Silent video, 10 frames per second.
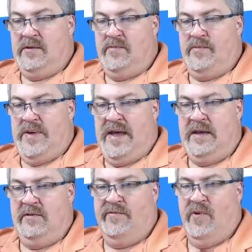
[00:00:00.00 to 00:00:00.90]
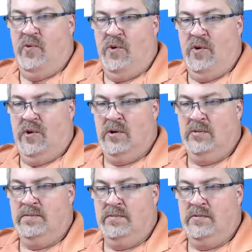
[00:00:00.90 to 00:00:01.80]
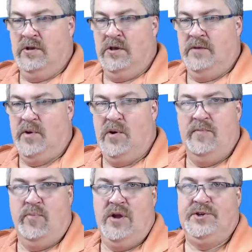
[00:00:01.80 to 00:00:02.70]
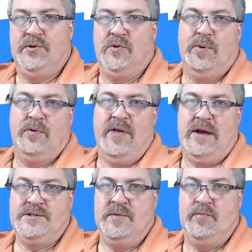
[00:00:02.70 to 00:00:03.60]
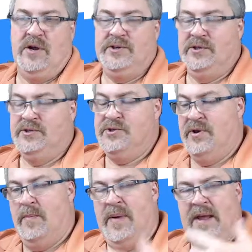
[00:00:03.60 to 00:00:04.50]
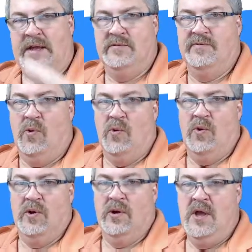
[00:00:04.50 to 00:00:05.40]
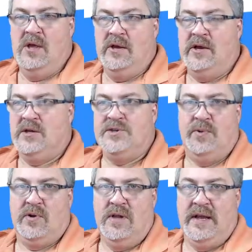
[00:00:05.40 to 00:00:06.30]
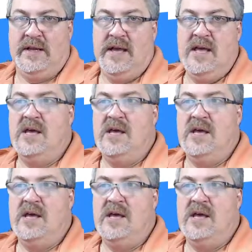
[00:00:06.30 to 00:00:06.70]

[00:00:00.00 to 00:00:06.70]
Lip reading: paying for per impression or per 1,000 impressions. You're not paying for cost per click.